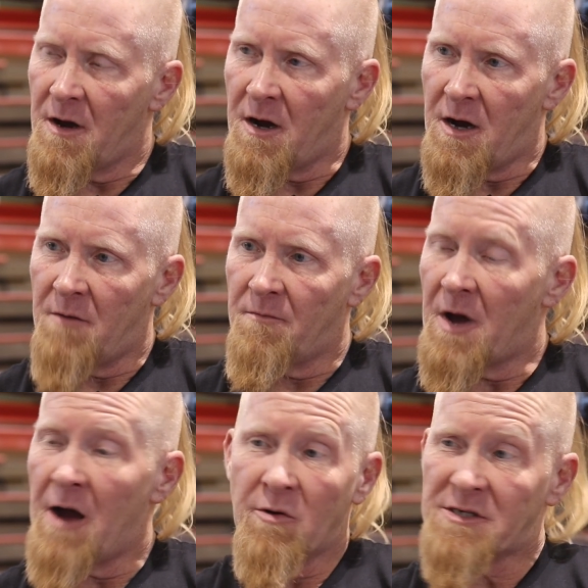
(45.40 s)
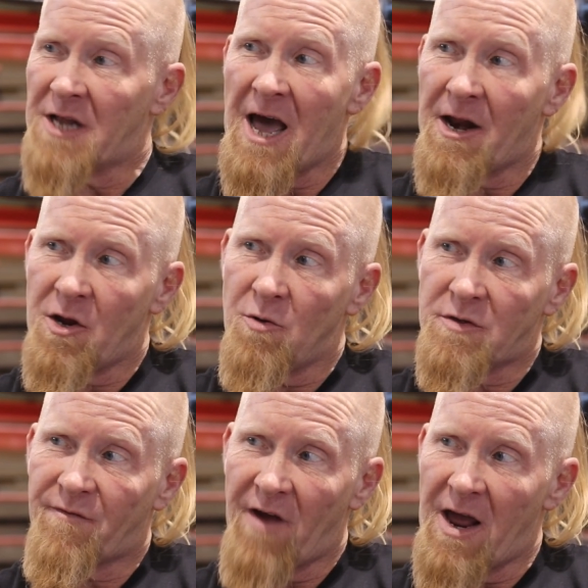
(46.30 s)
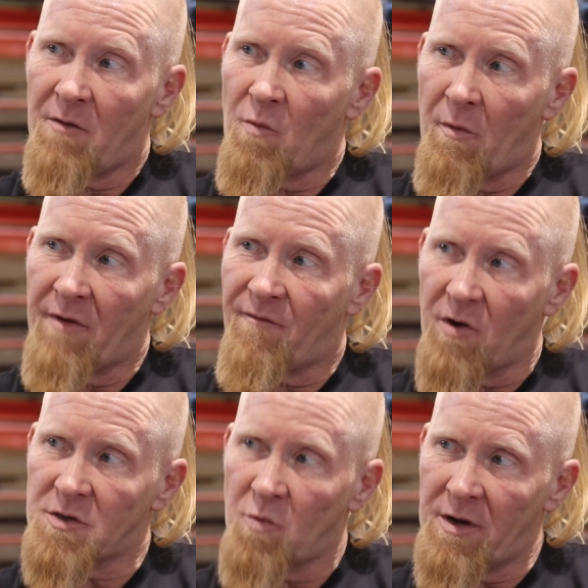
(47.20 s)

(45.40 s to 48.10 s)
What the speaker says: I was not a huge fan when we first